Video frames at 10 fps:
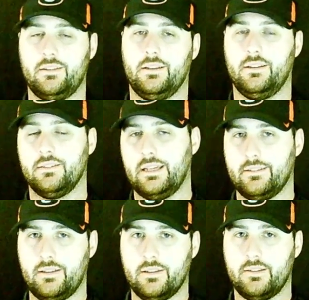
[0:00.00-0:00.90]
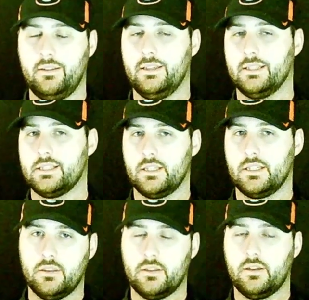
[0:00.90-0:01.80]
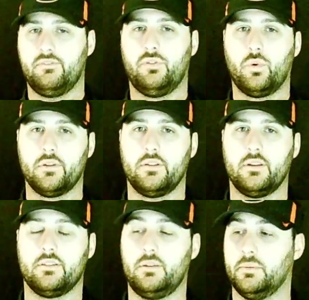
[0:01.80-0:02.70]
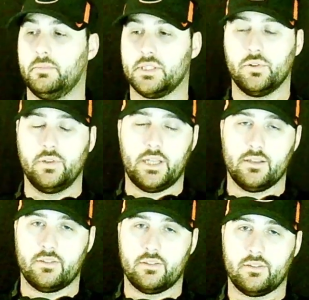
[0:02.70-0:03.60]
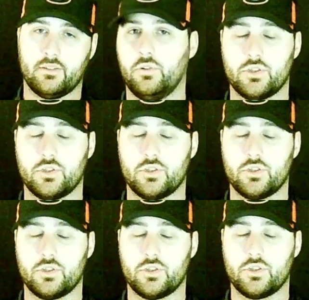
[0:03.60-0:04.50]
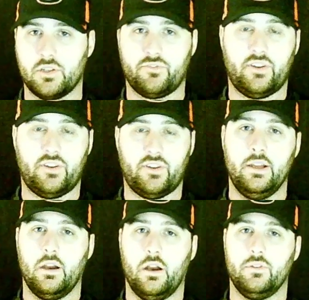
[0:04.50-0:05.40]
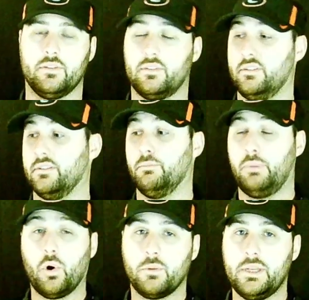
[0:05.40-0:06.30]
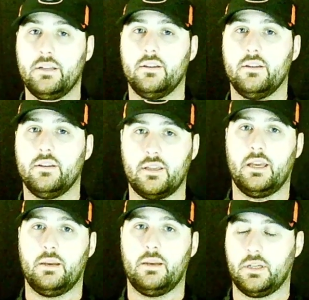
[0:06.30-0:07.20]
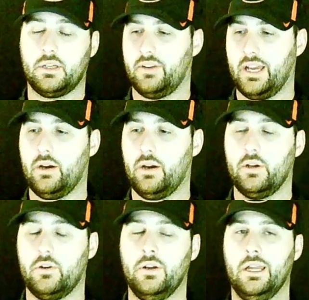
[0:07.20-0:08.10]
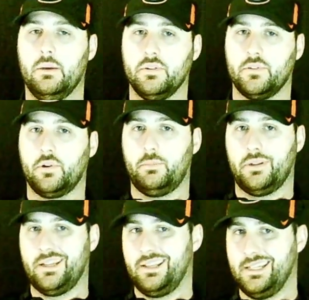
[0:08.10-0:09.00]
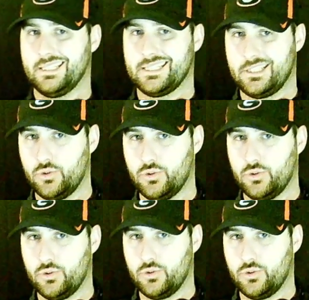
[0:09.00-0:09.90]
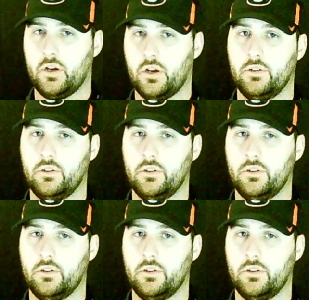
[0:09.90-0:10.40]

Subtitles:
It is at Tennessee. That's the good thing for Tennessee. But Missouri has showed so much fight over this season. Part of me does say that because of how well Missouri played against Georgia earlier in the